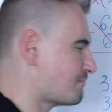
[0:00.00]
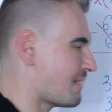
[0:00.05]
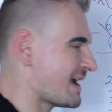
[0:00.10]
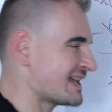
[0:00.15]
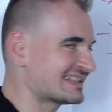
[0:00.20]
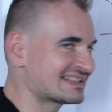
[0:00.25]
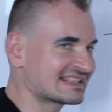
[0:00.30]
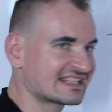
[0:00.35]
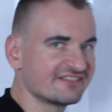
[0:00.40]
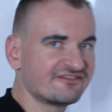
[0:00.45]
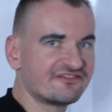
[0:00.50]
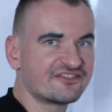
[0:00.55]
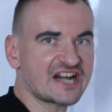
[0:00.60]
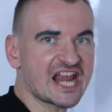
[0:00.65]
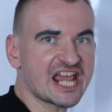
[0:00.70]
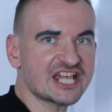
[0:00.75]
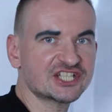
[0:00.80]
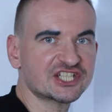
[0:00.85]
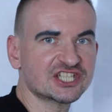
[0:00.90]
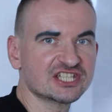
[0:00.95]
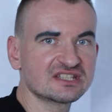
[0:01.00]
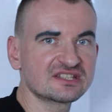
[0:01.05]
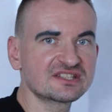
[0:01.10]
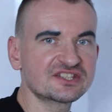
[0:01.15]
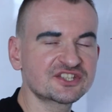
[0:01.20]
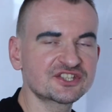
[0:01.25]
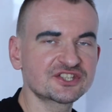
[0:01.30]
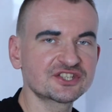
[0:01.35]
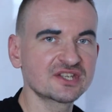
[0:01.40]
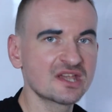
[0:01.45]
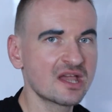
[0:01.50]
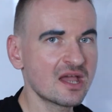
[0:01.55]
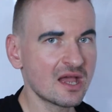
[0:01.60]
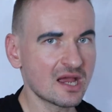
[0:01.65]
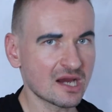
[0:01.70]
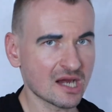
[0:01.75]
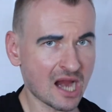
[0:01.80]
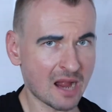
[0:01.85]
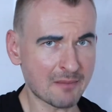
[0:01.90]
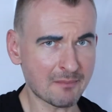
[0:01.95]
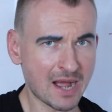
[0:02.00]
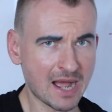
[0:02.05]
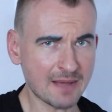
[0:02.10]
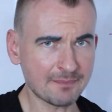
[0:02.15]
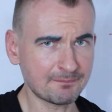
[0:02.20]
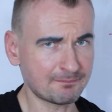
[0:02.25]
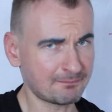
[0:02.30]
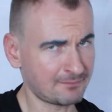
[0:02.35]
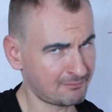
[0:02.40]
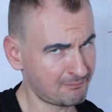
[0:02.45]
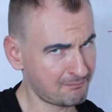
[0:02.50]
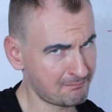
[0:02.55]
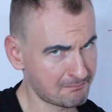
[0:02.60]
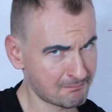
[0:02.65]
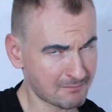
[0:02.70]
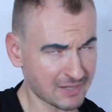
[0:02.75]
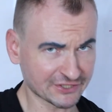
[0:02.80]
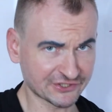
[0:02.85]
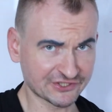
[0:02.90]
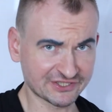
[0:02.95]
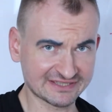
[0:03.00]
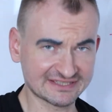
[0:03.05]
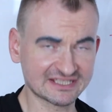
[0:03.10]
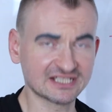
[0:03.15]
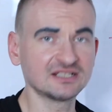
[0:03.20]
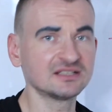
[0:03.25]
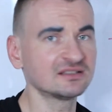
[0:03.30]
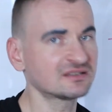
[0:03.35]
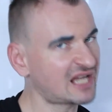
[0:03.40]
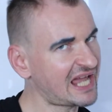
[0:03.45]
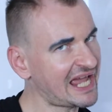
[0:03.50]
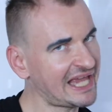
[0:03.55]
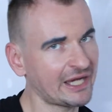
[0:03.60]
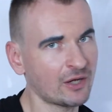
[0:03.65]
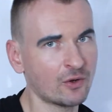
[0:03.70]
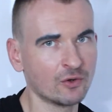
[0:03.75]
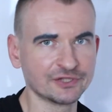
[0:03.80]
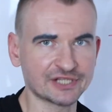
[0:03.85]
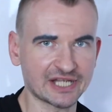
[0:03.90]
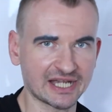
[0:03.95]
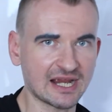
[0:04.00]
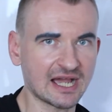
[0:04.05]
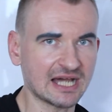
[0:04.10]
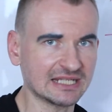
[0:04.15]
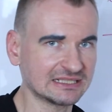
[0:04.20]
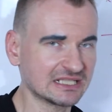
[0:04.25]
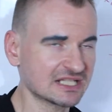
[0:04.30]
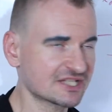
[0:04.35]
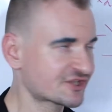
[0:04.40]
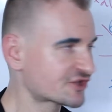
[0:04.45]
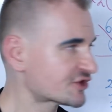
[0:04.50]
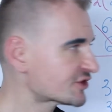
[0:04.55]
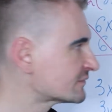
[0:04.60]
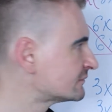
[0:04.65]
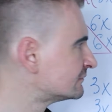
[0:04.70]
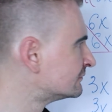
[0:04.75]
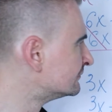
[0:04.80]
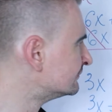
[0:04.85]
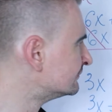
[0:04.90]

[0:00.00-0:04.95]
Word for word: pesky fractions come up, but still carry on regardless.